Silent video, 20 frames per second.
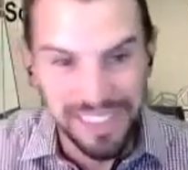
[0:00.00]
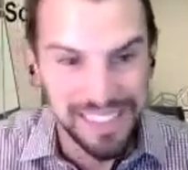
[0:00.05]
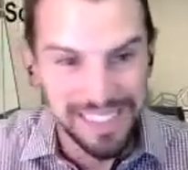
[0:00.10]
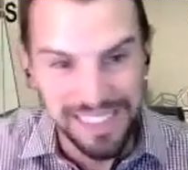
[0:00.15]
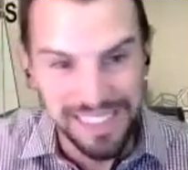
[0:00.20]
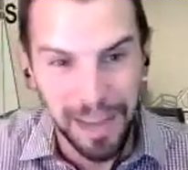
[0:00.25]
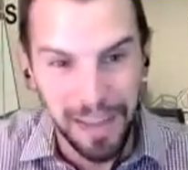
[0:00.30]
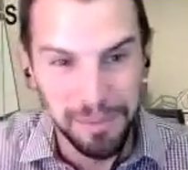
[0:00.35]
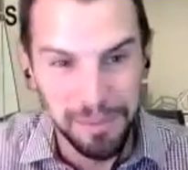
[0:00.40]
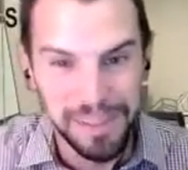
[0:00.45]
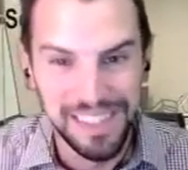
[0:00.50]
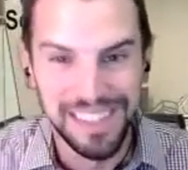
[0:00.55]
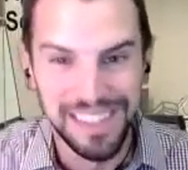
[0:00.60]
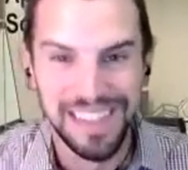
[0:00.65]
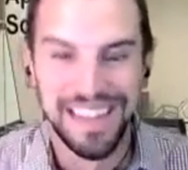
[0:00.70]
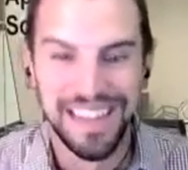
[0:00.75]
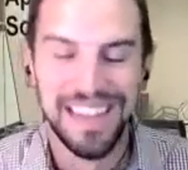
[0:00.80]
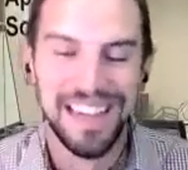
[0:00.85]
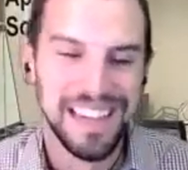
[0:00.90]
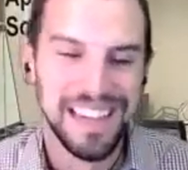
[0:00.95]
and
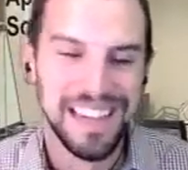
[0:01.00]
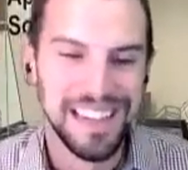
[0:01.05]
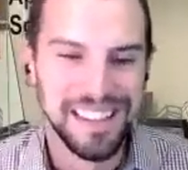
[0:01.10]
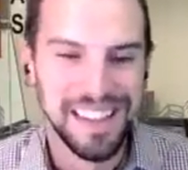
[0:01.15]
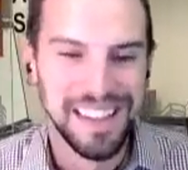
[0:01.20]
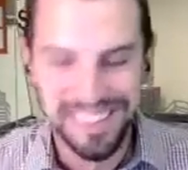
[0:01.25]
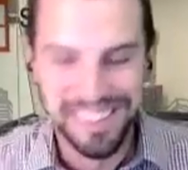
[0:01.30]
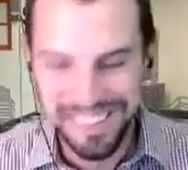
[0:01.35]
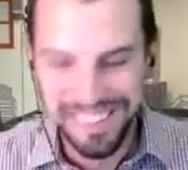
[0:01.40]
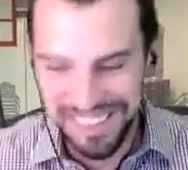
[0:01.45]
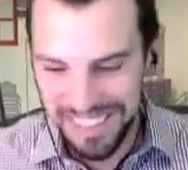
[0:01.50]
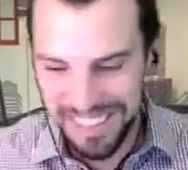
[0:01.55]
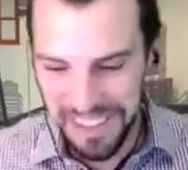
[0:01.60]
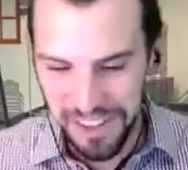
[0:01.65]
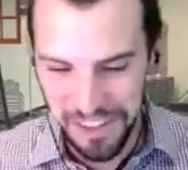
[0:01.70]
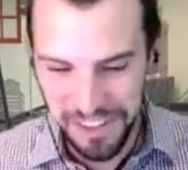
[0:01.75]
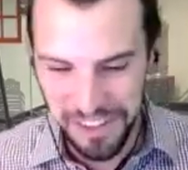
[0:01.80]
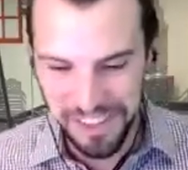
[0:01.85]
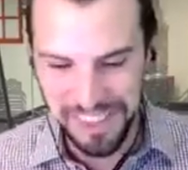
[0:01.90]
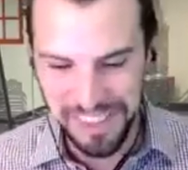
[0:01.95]
adopted that it's, you know,
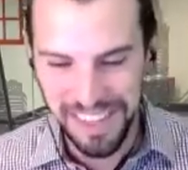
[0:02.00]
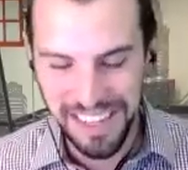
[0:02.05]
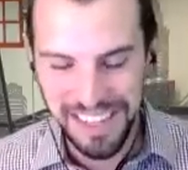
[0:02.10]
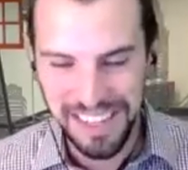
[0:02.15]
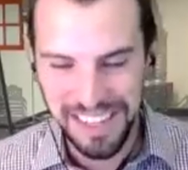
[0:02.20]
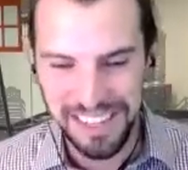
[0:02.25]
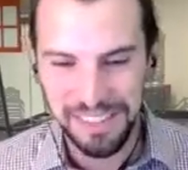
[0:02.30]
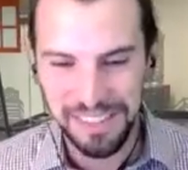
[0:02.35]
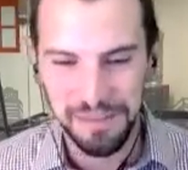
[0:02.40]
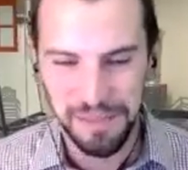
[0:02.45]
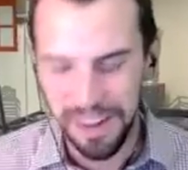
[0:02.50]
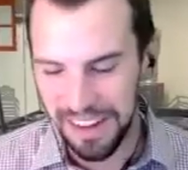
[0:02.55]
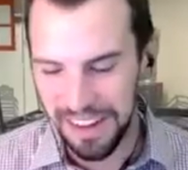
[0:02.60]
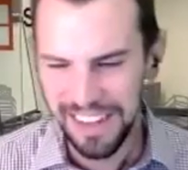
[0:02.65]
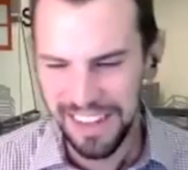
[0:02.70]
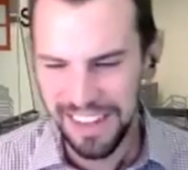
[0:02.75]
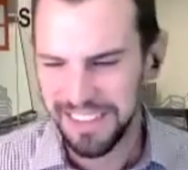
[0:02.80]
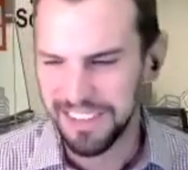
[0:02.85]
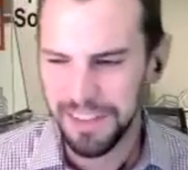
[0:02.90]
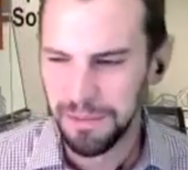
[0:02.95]
you're standing,
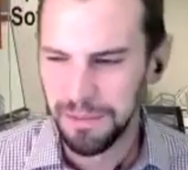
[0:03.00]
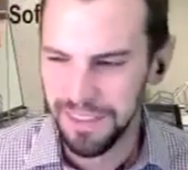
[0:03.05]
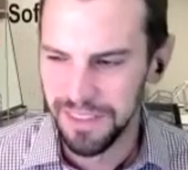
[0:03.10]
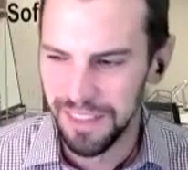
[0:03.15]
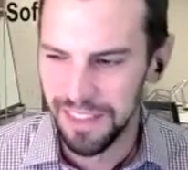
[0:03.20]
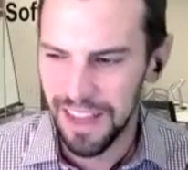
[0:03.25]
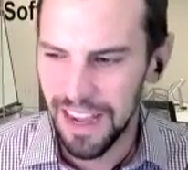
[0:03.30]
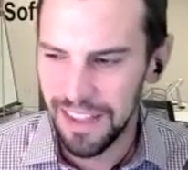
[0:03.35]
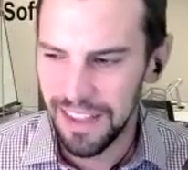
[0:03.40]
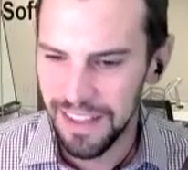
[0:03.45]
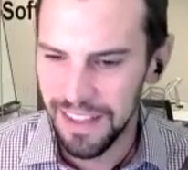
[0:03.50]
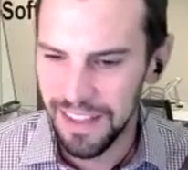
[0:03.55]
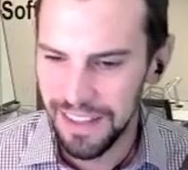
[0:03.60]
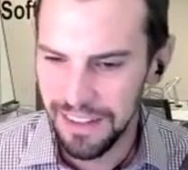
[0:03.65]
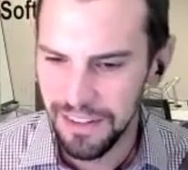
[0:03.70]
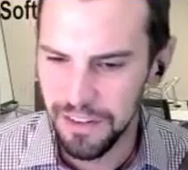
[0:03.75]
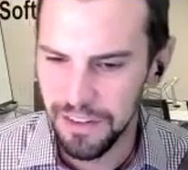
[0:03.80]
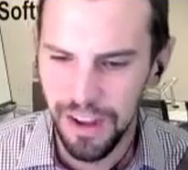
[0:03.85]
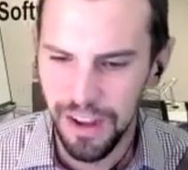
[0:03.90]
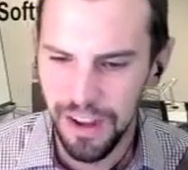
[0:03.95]
he has some line that
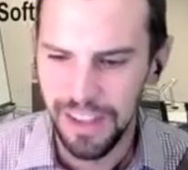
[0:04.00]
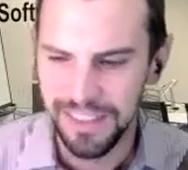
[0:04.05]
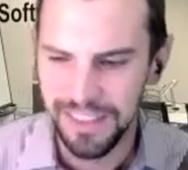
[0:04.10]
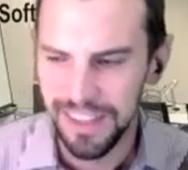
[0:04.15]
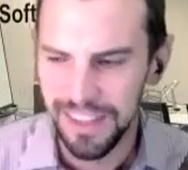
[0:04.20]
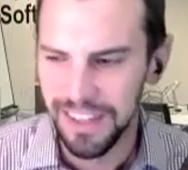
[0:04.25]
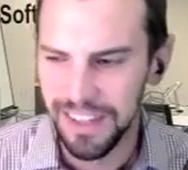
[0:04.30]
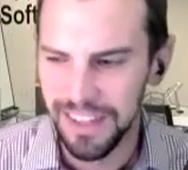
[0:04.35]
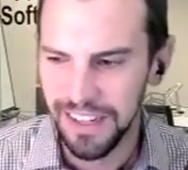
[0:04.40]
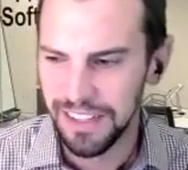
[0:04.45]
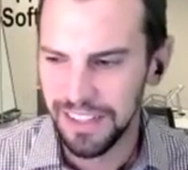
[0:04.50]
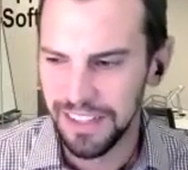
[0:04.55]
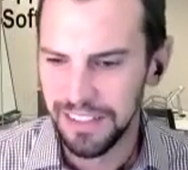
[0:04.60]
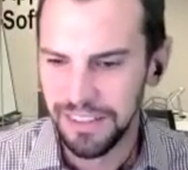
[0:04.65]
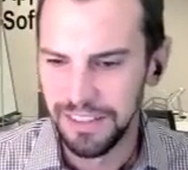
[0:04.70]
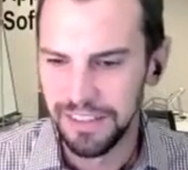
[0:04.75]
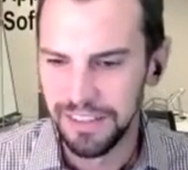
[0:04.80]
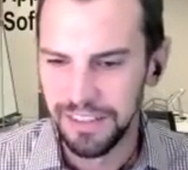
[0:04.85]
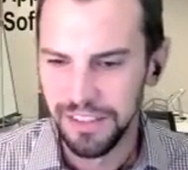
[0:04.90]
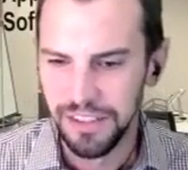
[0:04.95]
you're not standing on
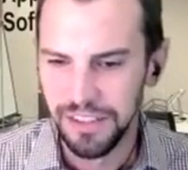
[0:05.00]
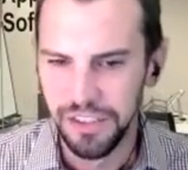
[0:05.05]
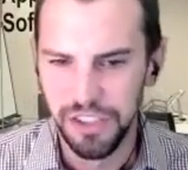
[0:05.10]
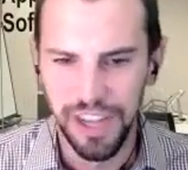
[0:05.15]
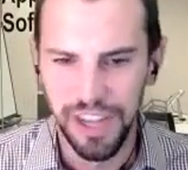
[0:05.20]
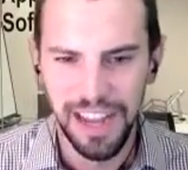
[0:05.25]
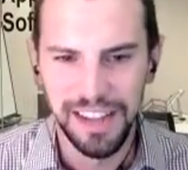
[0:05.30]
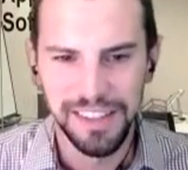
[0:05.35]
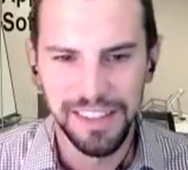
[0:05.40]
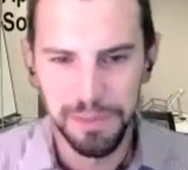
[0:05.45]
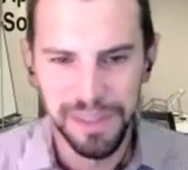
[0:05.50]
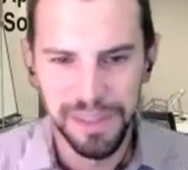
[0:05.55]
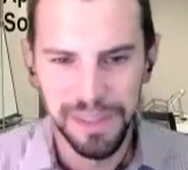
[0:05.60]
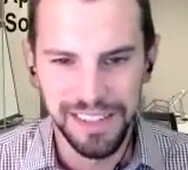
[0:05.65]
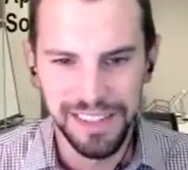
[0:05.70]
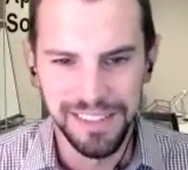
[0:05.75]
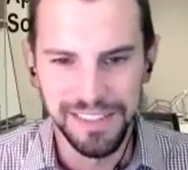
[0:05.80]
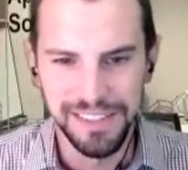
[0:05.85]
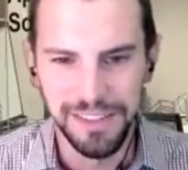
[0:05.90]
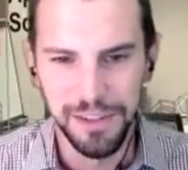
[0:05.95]
giants
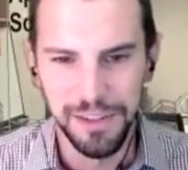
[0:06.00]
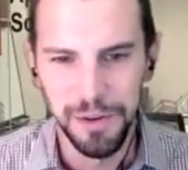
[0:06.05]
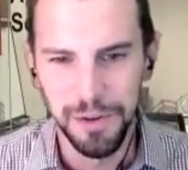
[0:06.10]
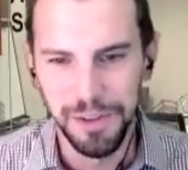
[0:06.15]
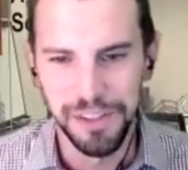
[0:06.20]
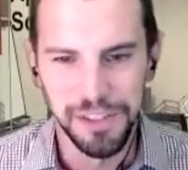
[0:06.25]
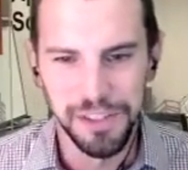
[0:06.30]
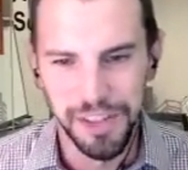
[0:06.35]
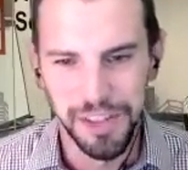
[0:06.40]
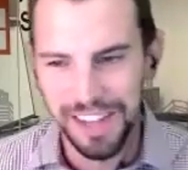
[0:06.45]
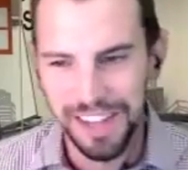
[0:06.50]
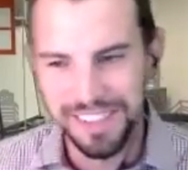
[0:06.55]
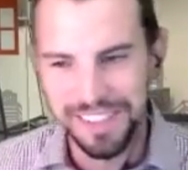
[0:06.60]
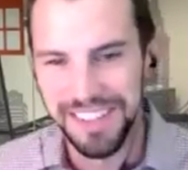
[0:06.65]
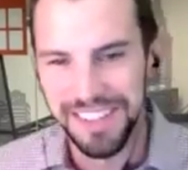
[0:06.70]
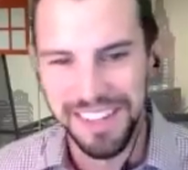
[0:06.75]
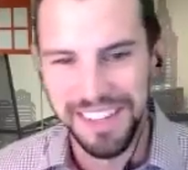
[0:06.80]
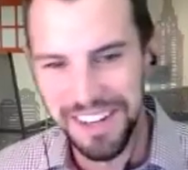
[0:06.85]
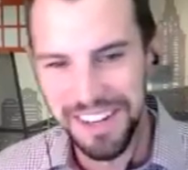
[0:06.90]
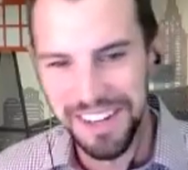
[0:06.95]
because who are the giants
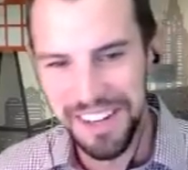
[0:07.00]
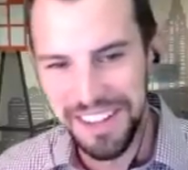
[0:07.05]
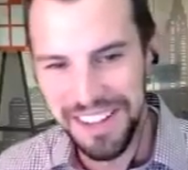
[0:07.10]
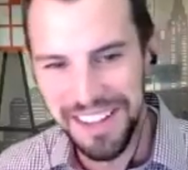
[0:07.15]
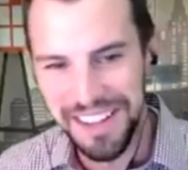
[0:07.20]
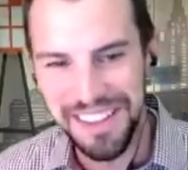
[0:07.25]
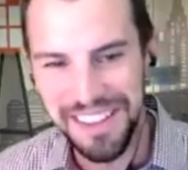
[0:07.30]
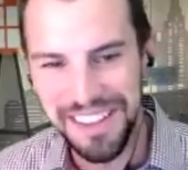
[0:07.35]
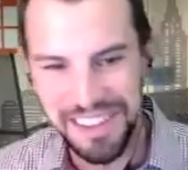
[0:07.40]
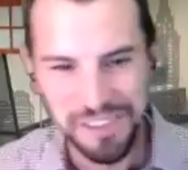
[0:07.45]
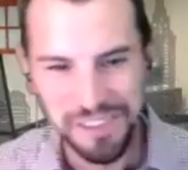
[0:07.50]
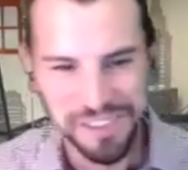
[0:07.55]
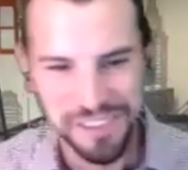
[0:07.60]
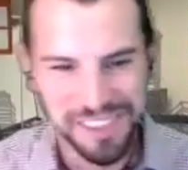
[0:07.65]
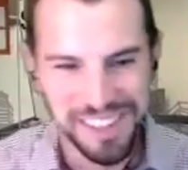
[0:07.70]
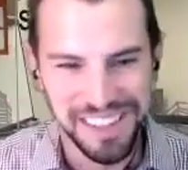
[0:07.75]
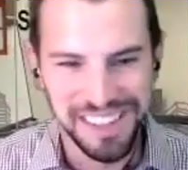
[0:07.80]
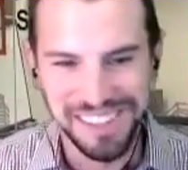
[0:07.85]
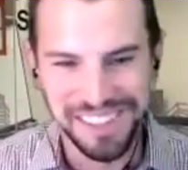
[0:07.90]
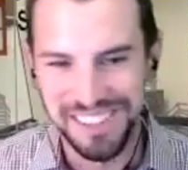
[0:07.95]
standing on then you're
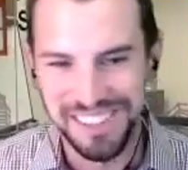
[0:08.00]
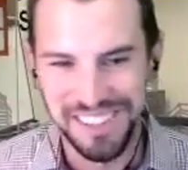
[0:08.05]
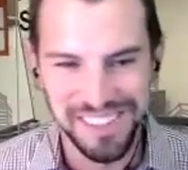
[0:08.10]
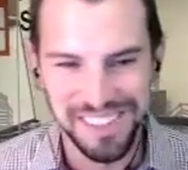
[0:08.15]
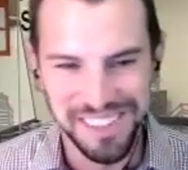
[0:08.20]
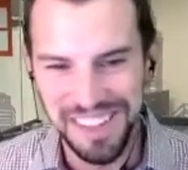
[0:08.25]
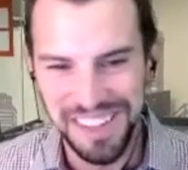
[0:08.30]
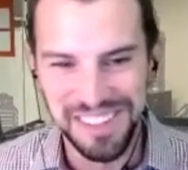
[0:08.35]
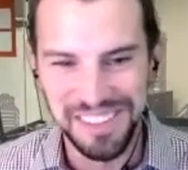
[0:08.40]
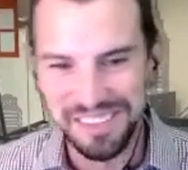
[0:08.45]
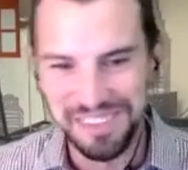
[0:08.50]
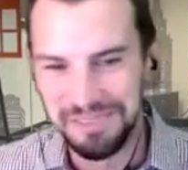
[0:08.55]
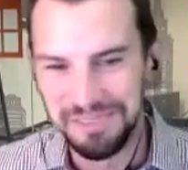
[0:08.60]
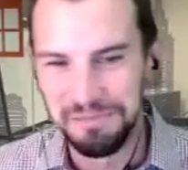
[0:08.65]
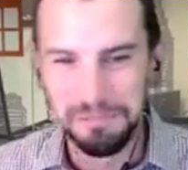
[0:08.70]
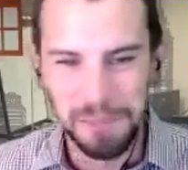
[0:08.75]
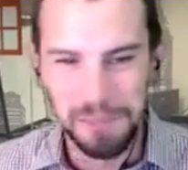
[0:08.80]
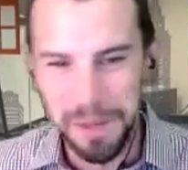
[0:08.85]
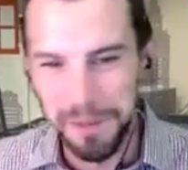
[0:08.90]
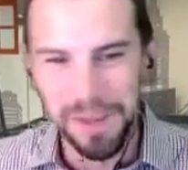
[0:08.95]
standing just on
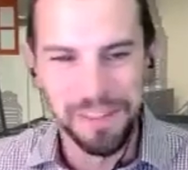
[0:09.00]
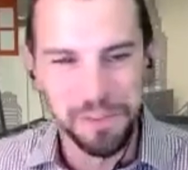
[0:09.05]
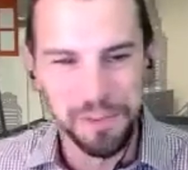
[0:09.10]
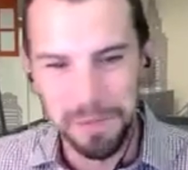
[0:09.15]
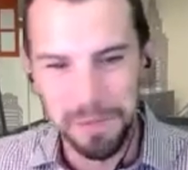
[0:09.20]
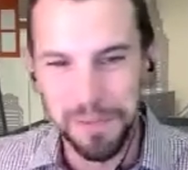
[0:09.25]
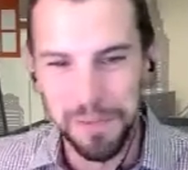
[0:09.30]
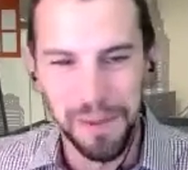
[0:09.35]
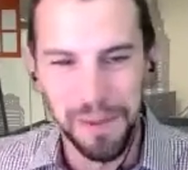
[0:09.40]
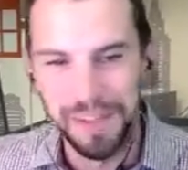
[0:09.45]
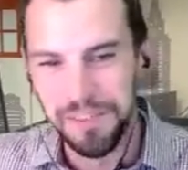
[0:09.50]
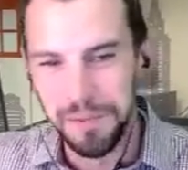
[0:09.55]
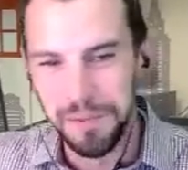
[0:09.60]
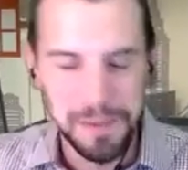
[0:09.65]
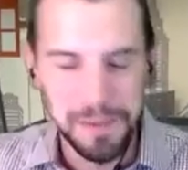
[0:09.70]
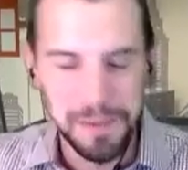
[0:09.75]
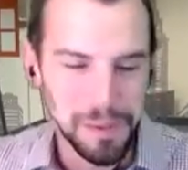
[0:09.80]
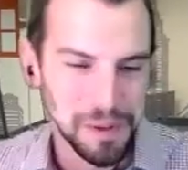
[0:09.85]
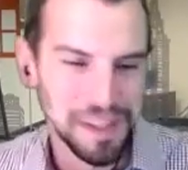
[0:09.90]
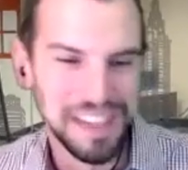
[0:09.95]
people after people after
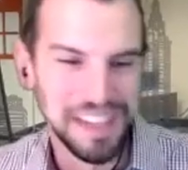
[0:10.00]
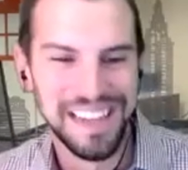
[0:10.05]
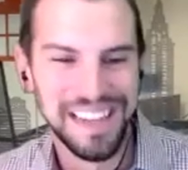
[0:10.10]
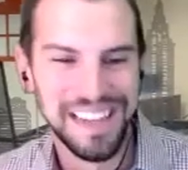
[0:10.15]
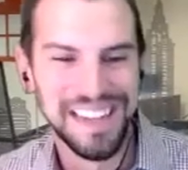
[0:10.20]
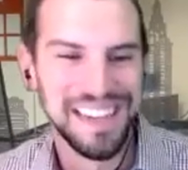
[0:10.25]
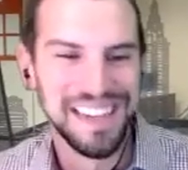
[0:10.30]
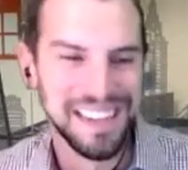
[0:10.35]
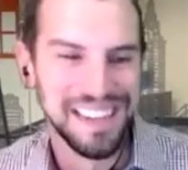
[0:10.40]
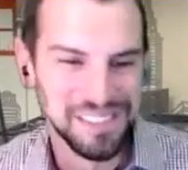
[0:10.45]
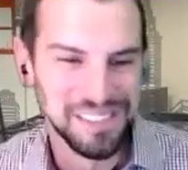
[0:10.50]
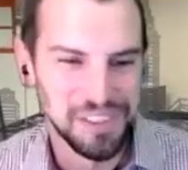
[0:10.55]
people uh, mm-hmm.